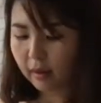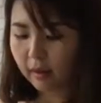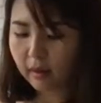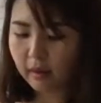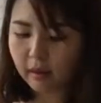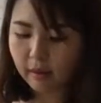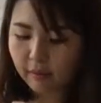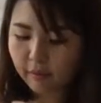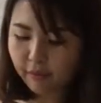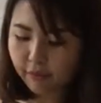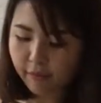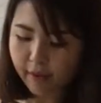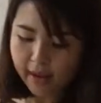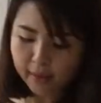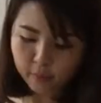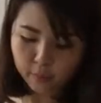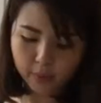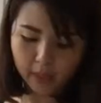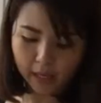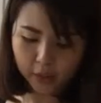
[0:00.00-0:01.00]
In
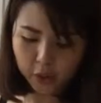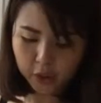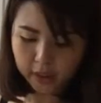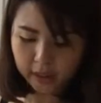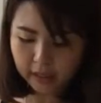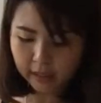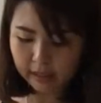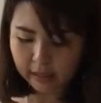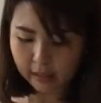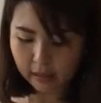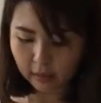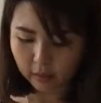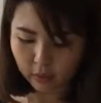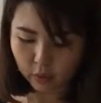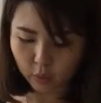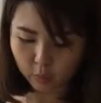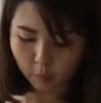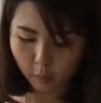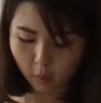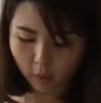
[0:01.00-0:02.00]
fact, we actually need a
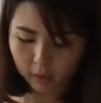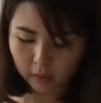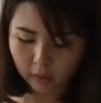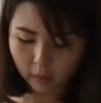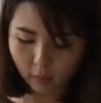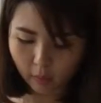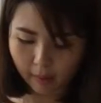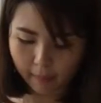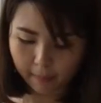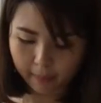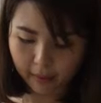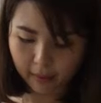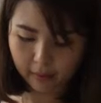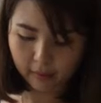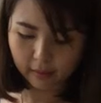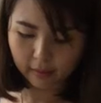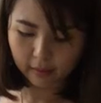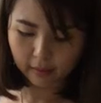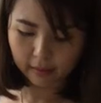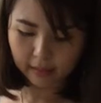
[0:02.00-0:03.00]
smaller one, but
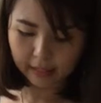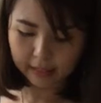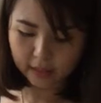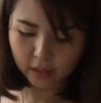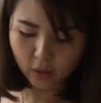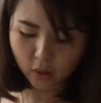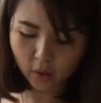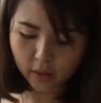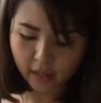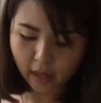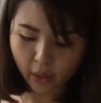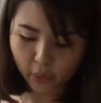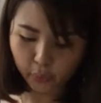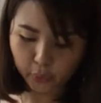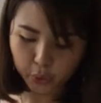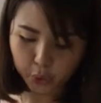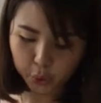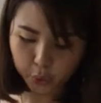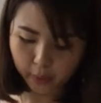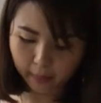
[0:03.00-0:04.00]
later on I will
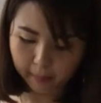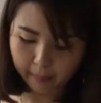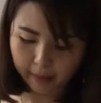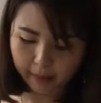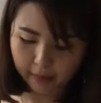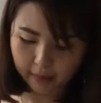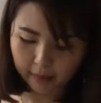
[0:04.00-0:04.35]
trim it.